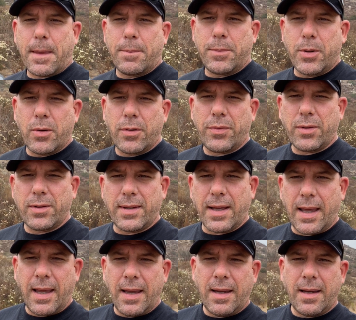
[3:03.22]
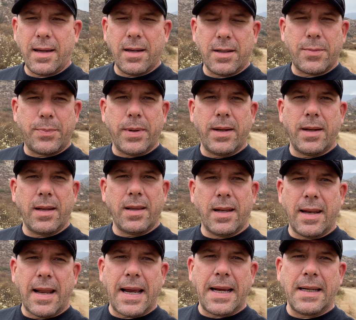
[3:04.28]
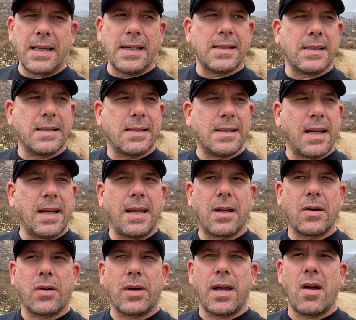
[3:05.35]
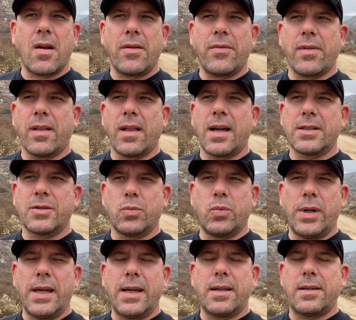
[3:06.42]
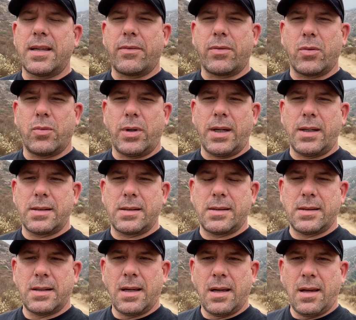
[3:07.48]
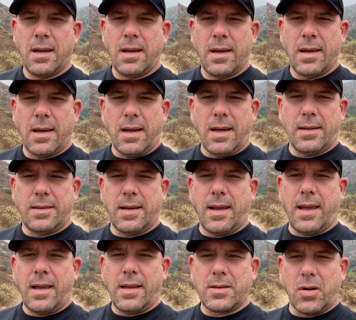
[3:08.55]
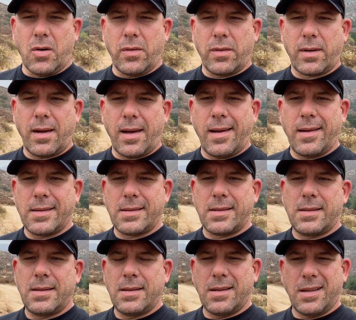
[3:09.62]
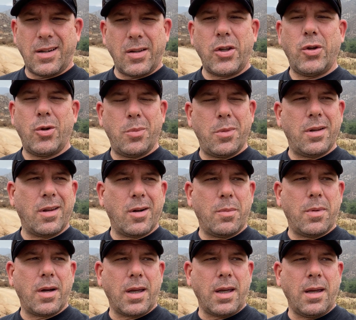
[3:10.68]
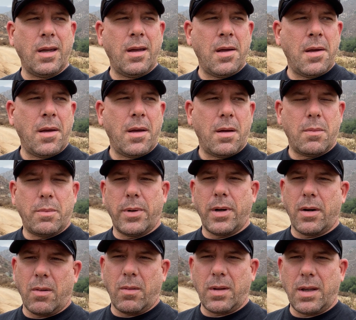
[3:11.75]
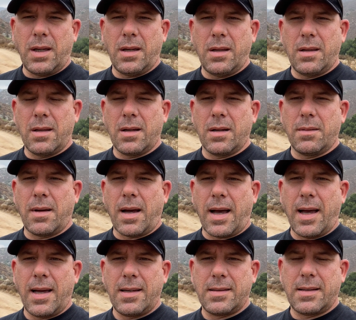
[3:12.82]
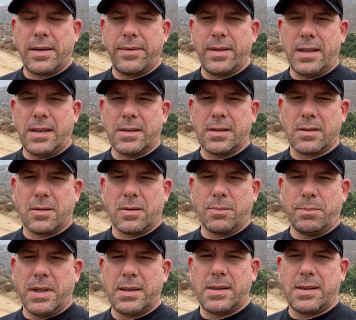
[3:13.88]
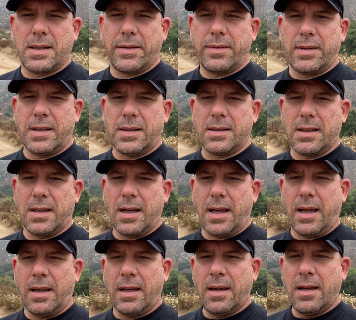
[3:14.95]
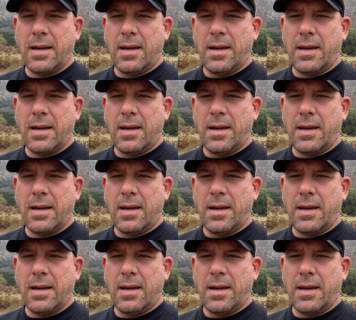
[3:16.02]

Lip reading: Beautiful day. It's been in the 90s in San Diego County for the last week, several weeks. And today it's overcast, a little humid, a little muggy, but only in the high 70s or mid 70s today.